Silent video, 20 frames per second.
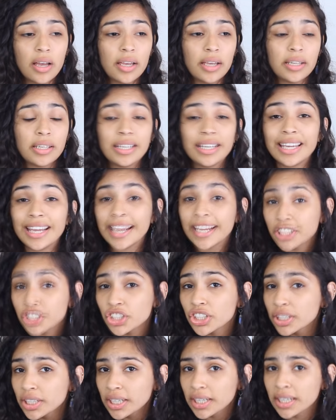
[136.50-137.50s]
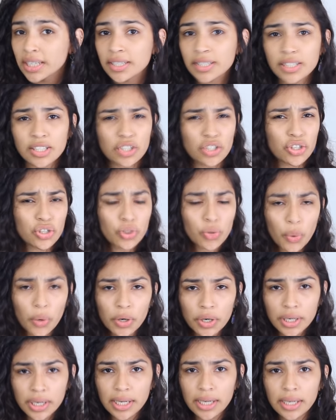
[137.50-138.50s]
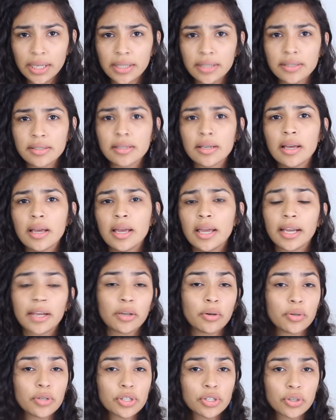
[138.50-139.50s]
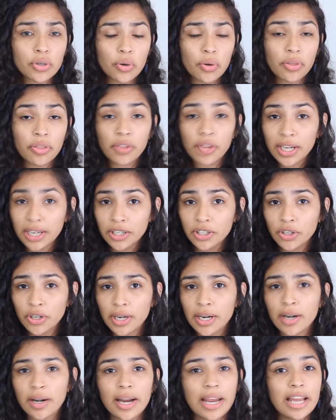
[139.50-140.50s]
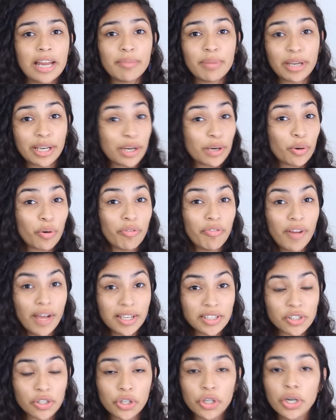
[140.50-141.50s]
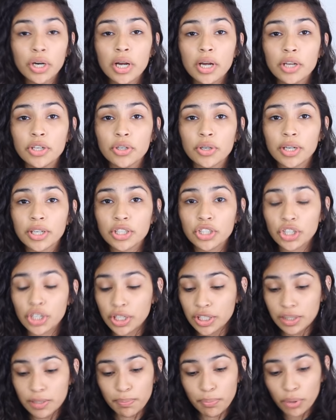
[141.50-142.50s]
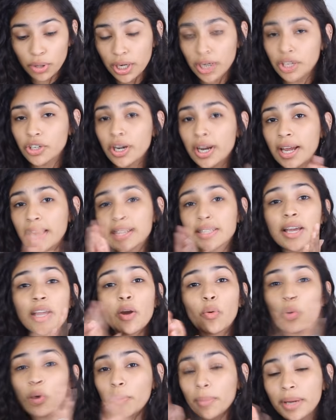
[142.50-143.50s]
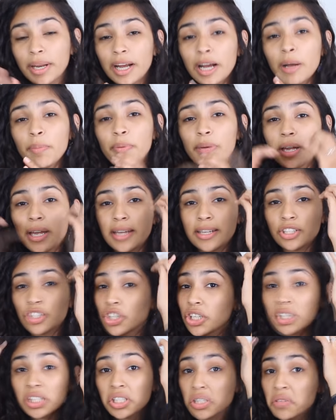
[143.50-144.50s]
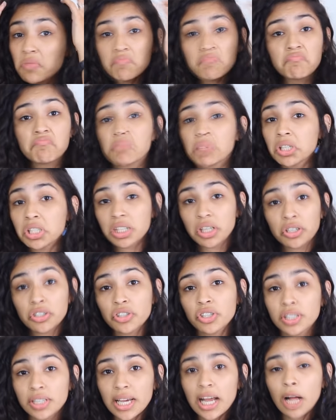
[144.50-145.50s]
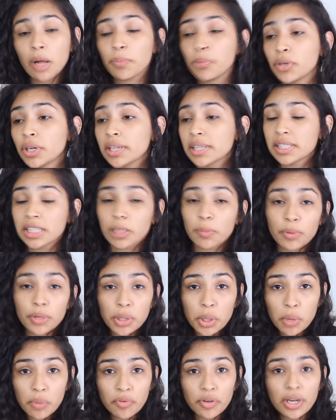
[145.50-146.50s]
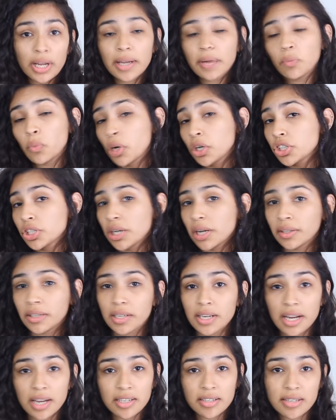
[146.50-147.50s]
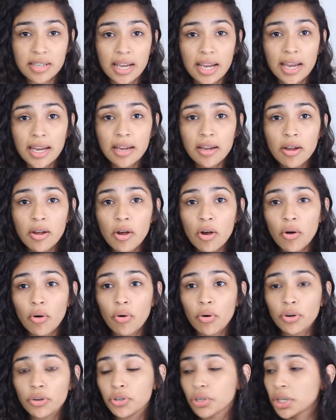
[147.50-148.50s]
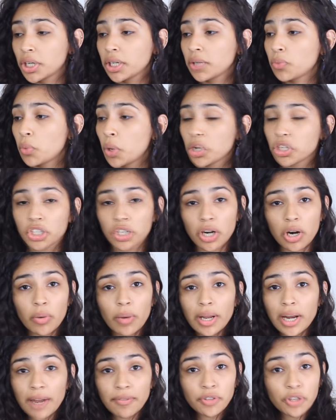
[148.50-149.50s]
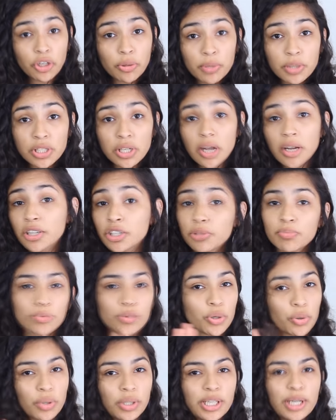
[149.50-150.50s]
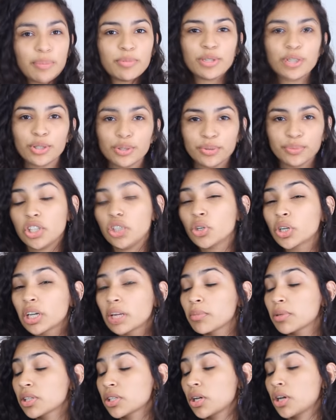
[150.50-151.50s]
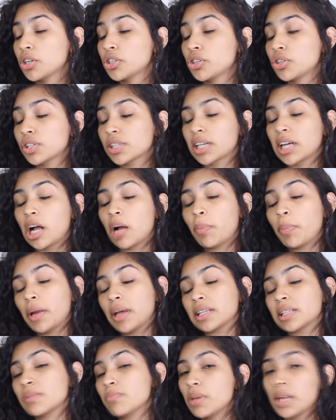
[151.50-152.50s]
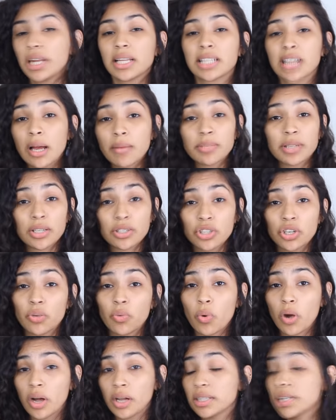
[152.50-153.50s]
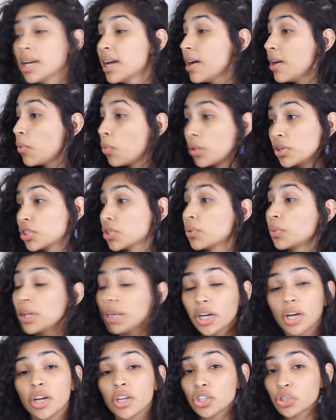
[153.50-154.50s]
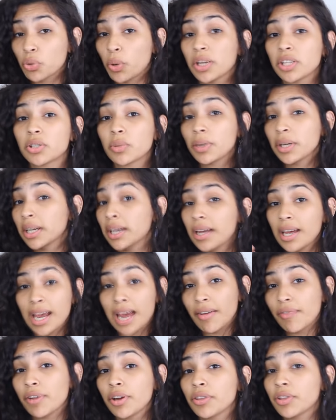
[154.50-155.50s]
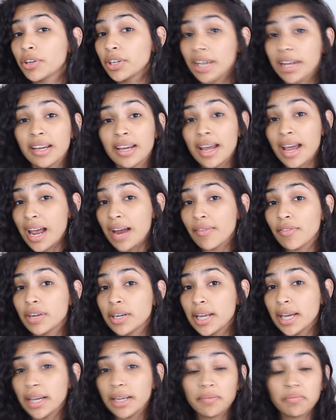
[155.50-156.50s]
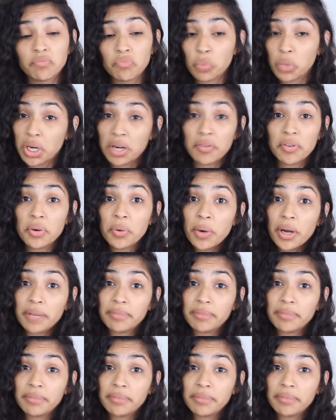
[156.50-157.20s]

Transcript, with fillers: any itchiness, soreness. It can also thicken your hair and make it grow faster. You can just put it in your hands, warm it up, and just massage your scalp. You can sleep with it overnight, wash it out the next day, or you can wash it out right after your massage. Totally up to you. You can massage your scalp as many times as you want once a week, twice a week, every other day, every day, whatever you